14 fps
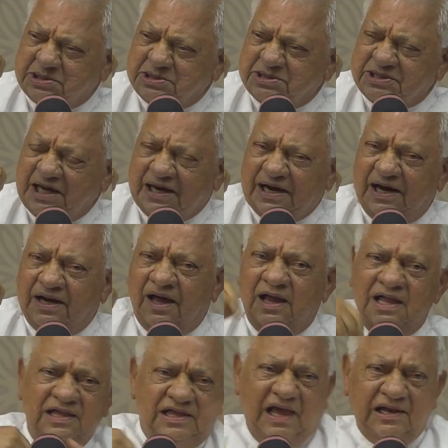second,
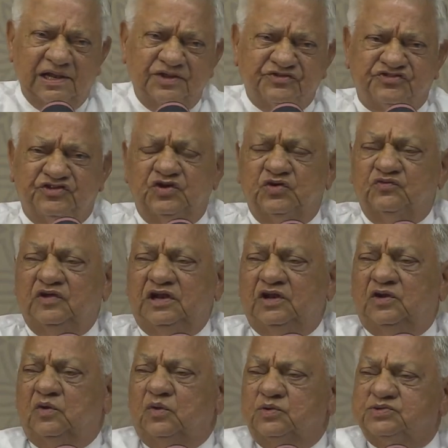else you will
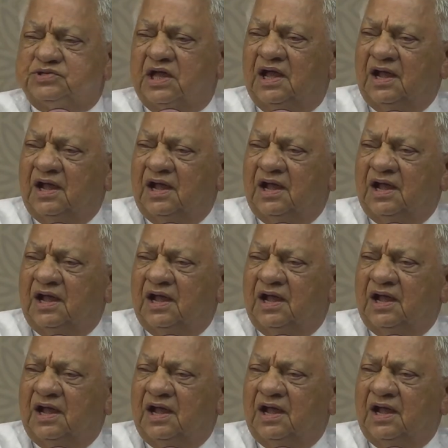lose